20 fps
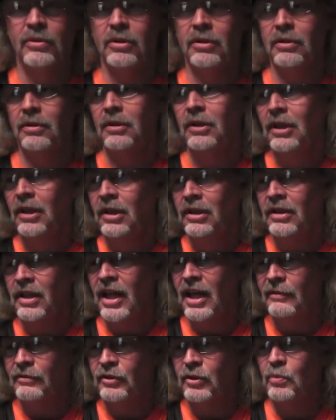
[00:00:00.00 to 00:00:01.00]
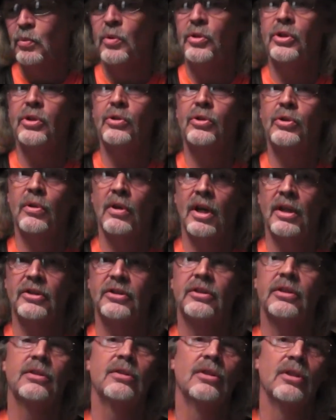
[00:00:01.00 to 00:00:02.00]
to to have someone you
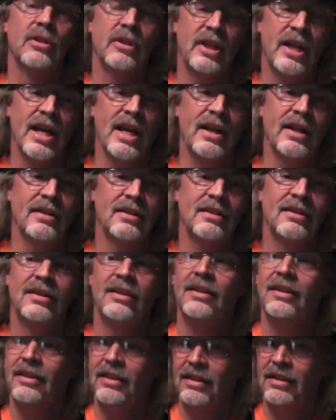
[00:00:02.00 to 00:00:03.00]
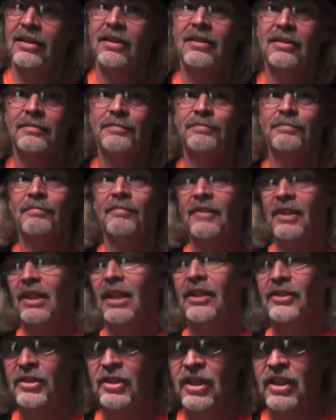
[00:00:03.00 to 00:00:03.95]
trust look at it. It's